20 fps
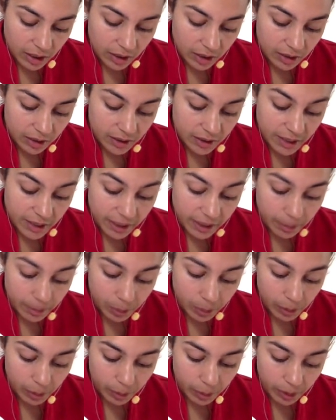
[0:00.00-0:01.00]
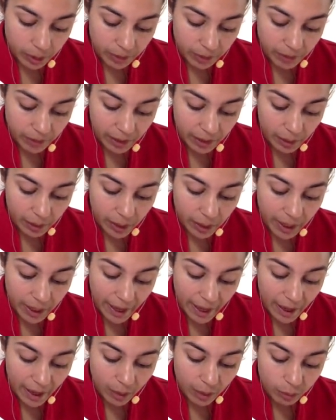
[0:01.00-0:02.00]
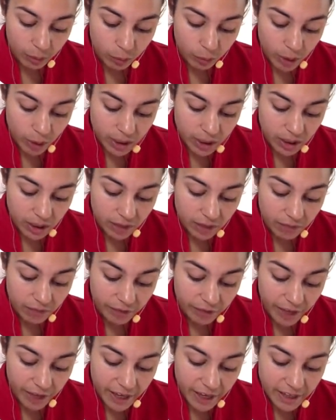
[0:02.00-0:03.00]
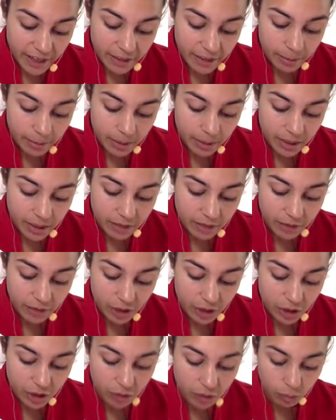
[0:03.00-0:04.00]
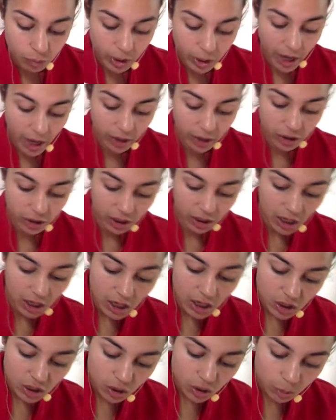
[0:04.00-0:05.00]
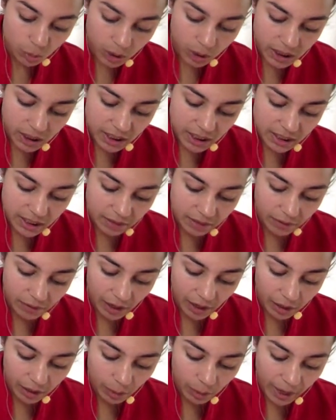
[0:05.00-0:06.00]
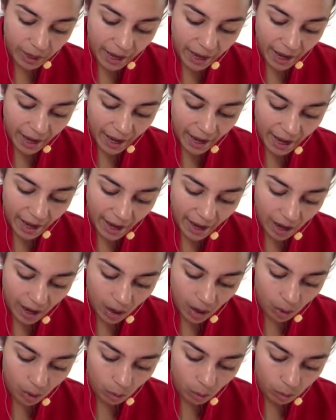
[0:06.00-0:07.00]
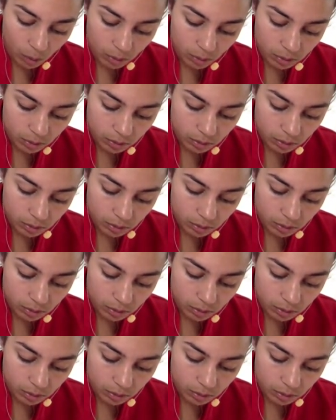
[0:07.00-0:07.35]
The second bullet point, evaluate how the writer conveys Mr. Fisher's reaction. So when it says evaluate how